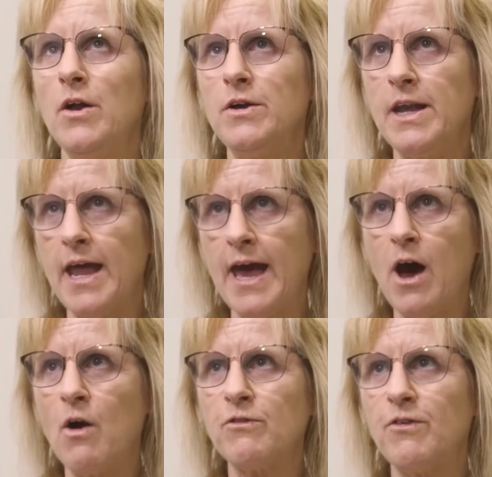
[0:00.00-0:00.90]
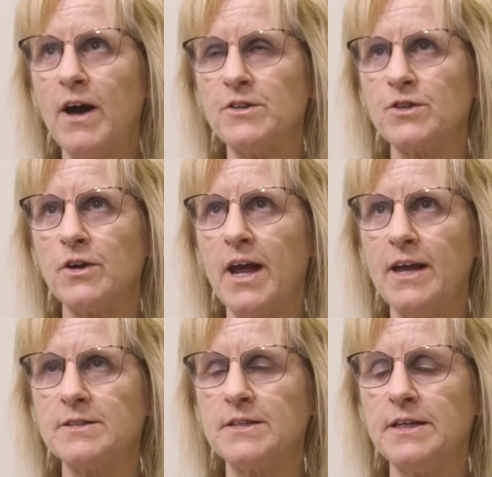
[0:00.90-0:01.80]
Now Pfizer
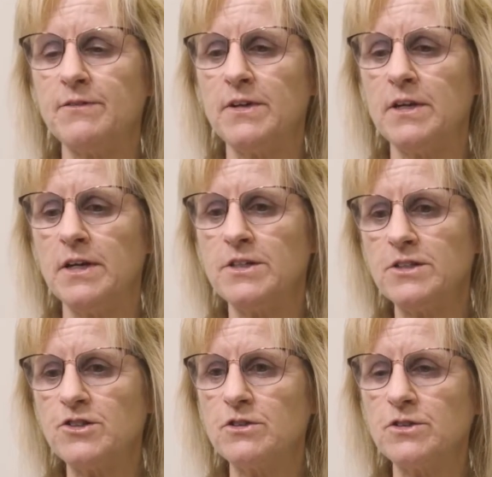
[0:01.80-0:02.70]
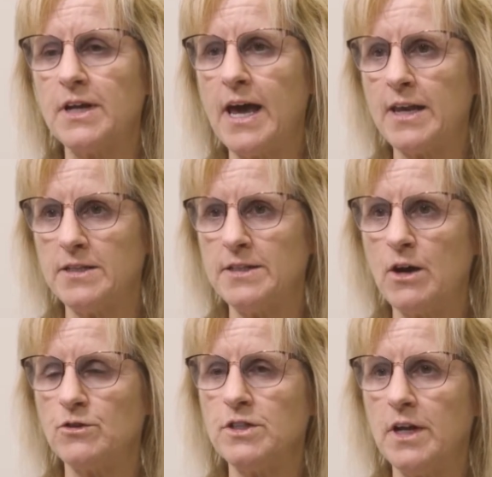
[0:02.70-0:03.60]
has given additional data
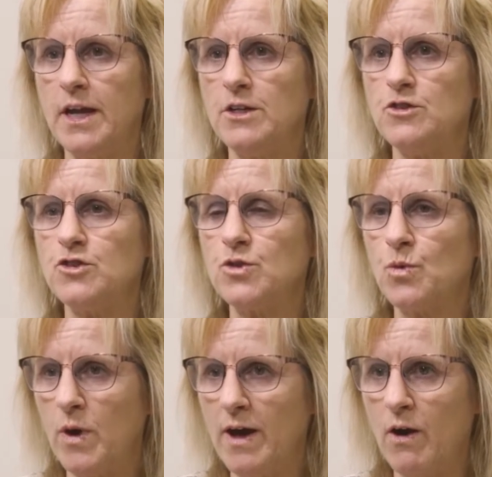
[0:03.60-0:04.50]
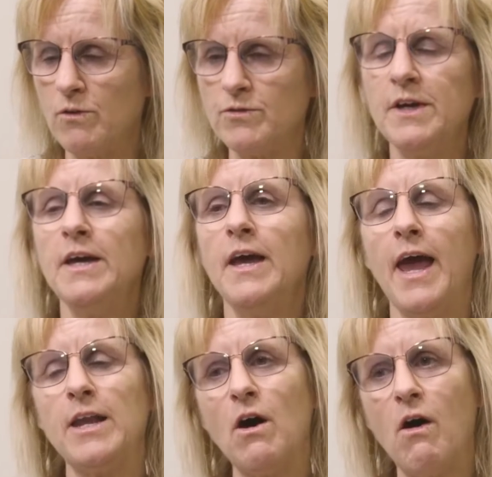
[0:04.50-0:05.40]
down to age 12,
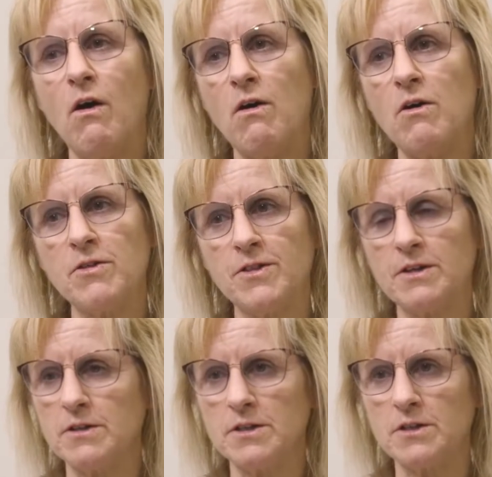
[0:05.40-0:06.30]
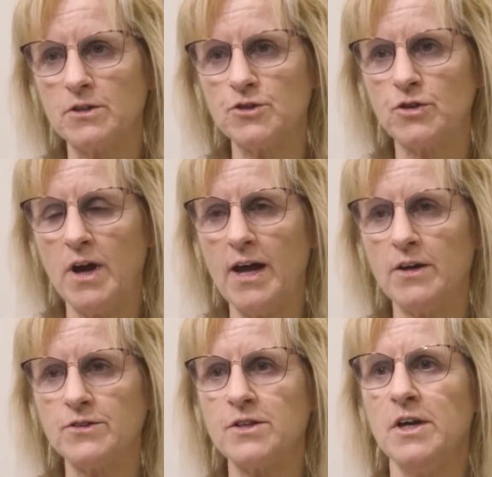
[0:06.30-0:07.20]
and all the clinical
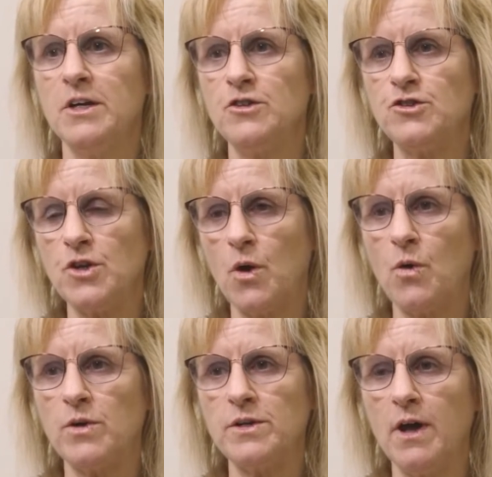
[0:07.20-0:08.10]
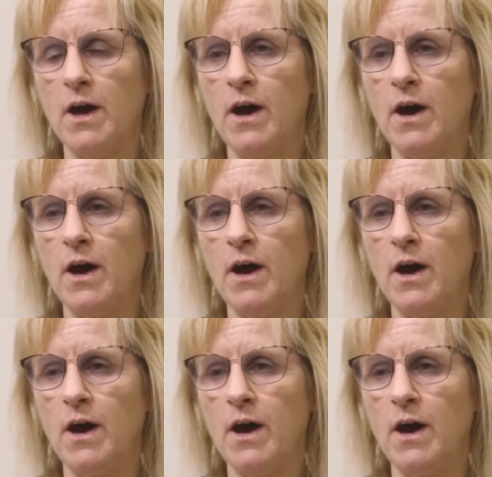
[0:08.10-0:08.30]
trials showed